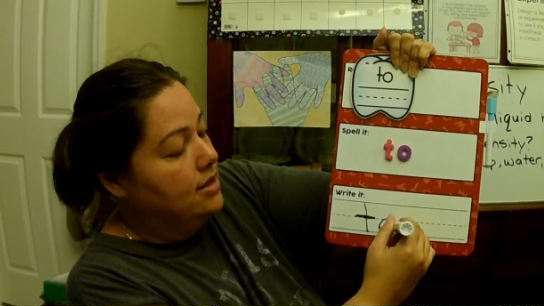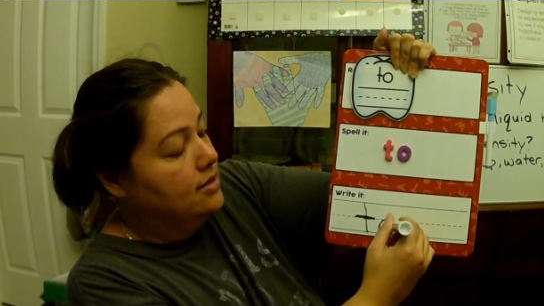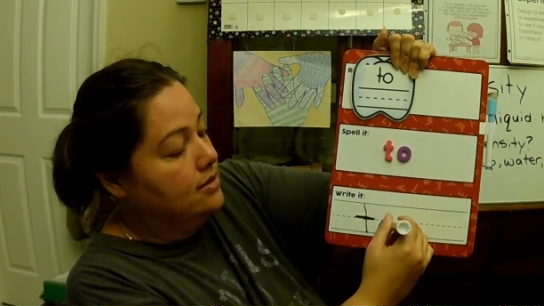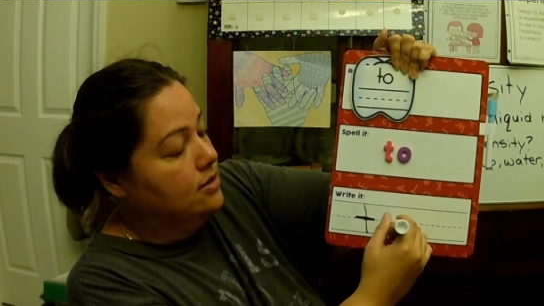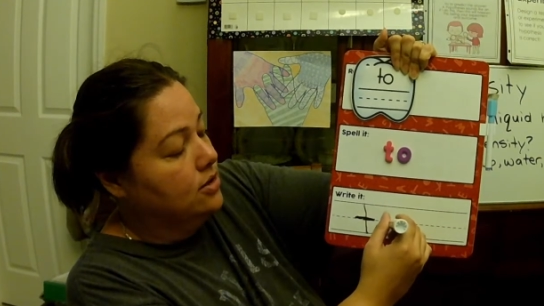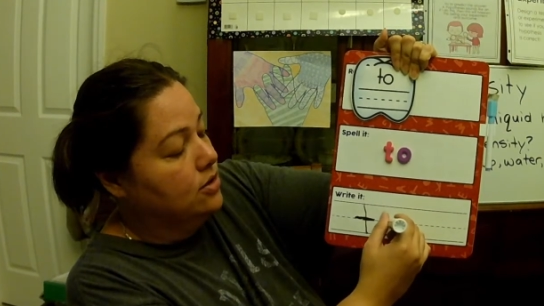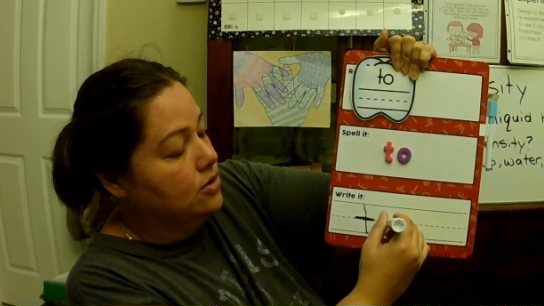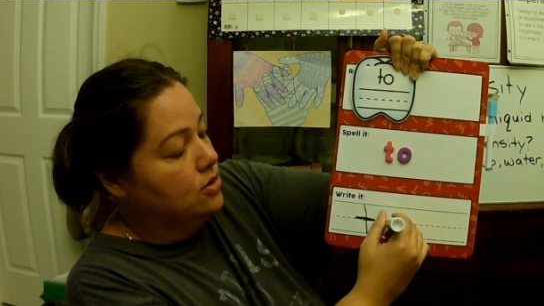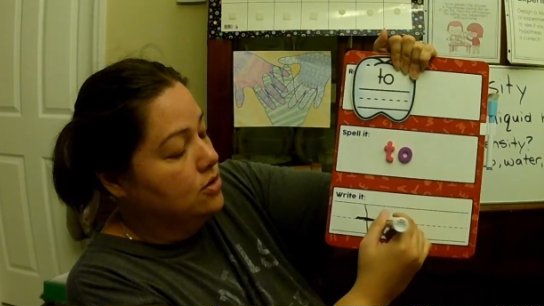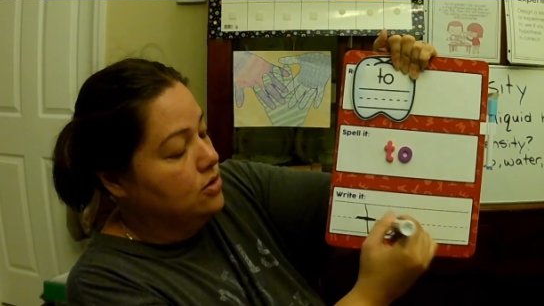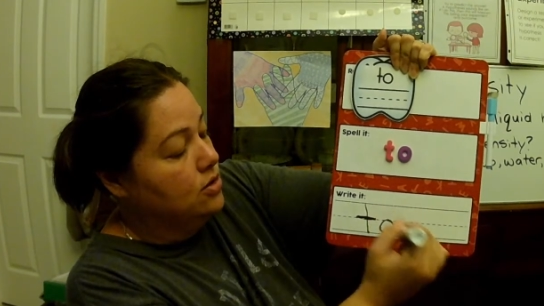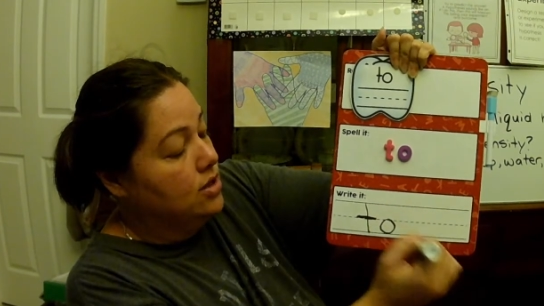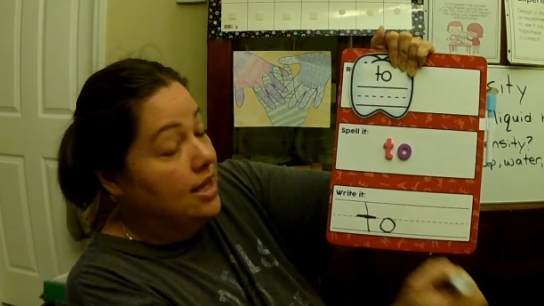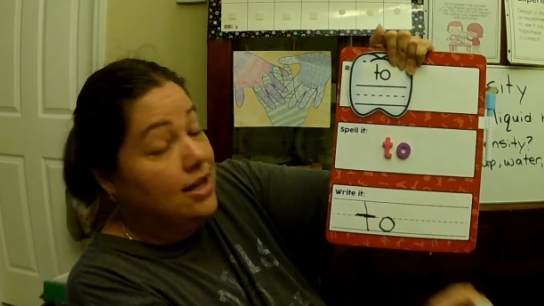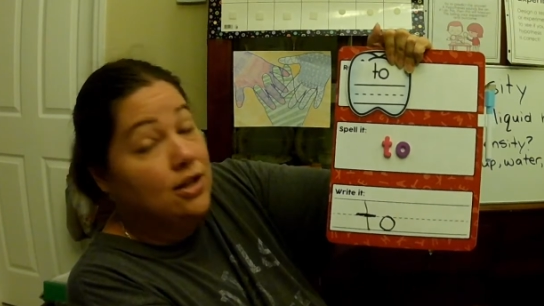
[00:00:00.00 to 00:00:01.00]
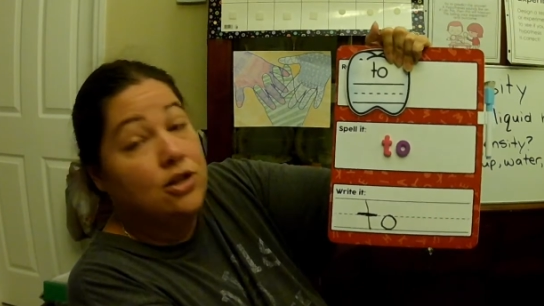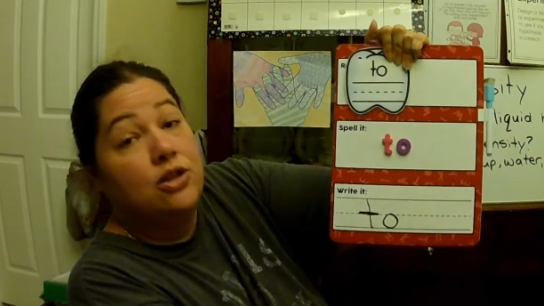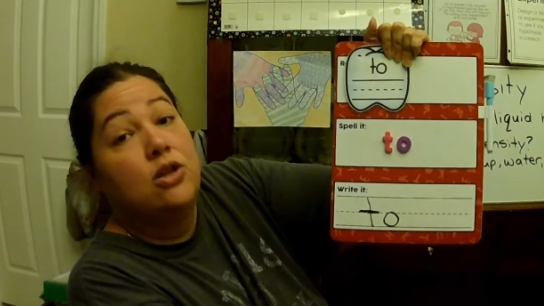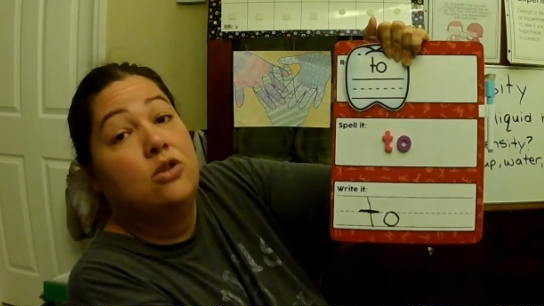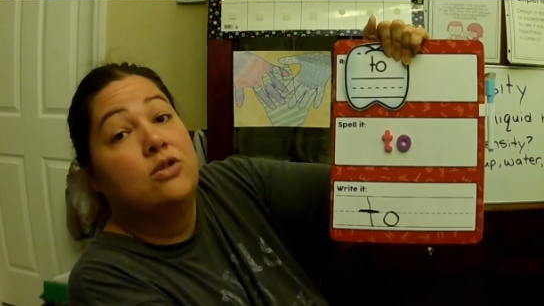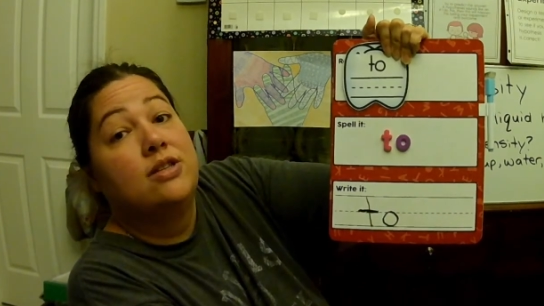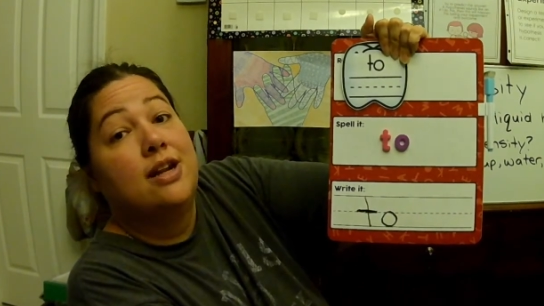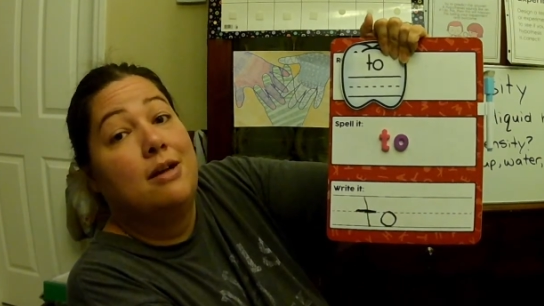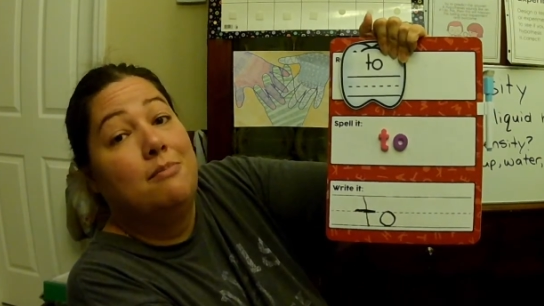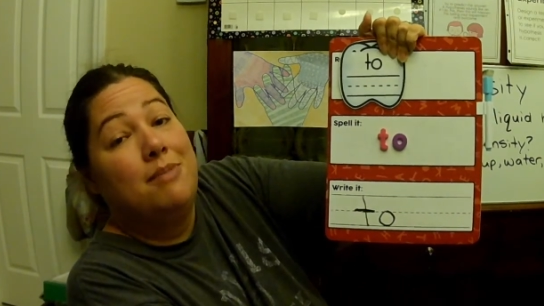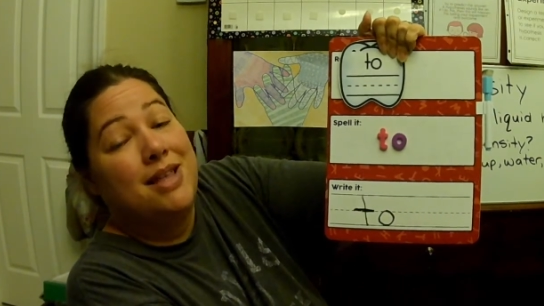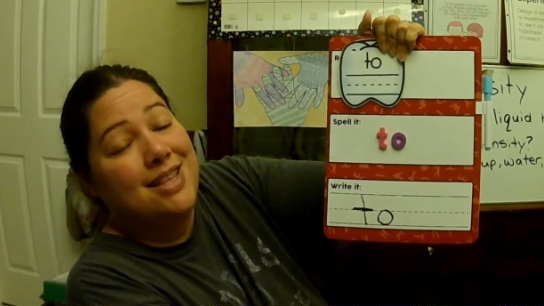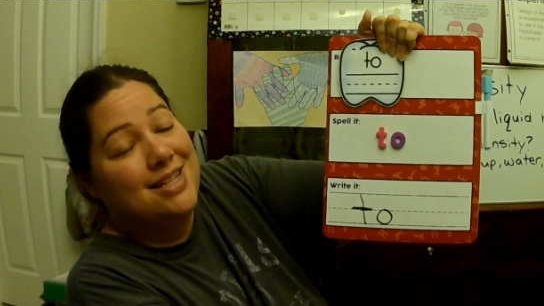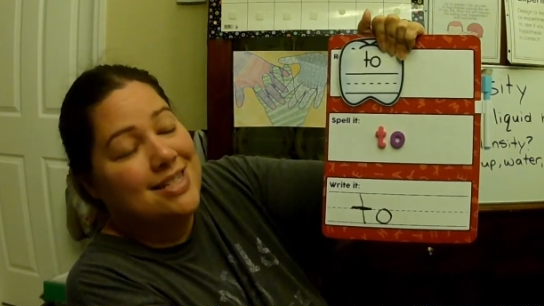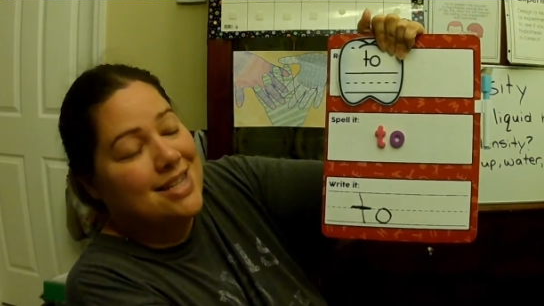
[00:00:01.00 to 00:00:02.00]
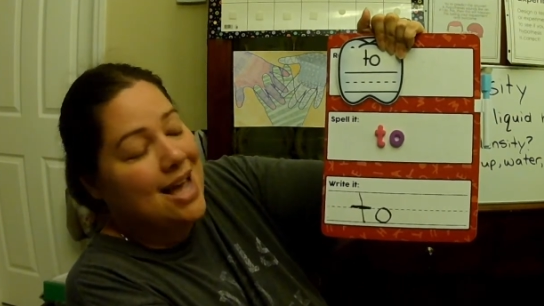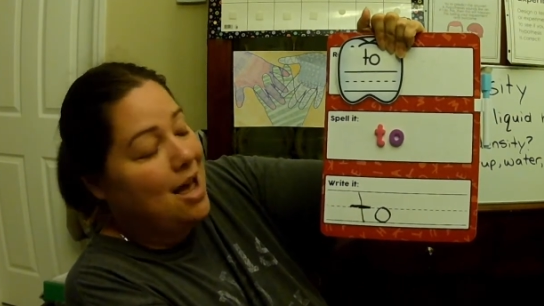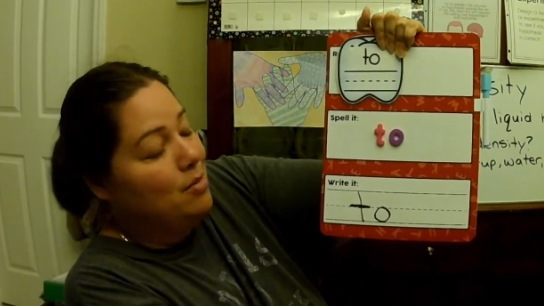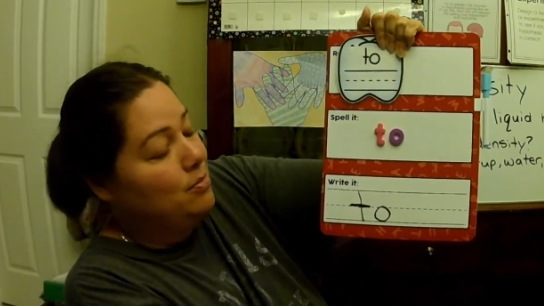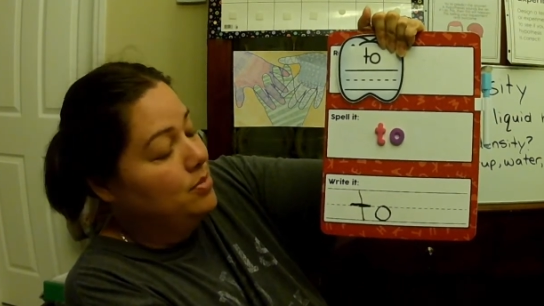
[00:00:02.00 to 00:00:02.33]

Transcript: circle and close it up at the top.